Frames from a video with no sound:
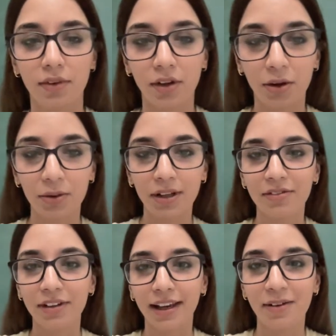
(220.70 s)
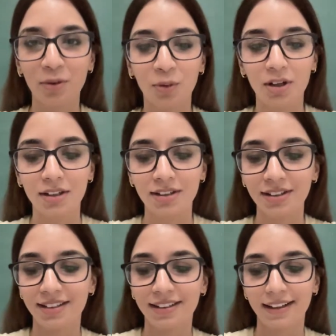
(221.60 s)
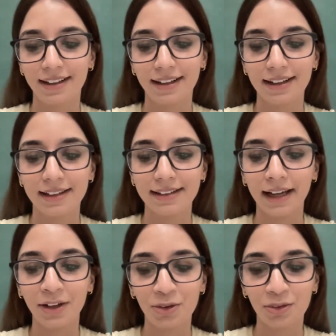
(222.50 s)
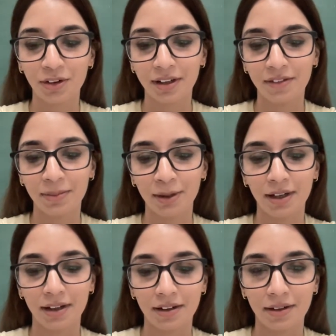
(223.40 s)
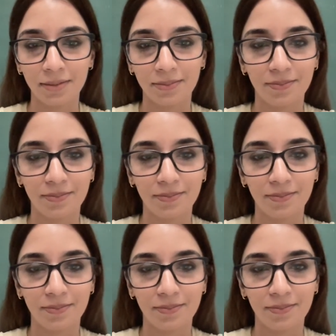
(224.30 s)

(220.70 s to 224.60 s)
Good evening, everyone. Thank you for having me here.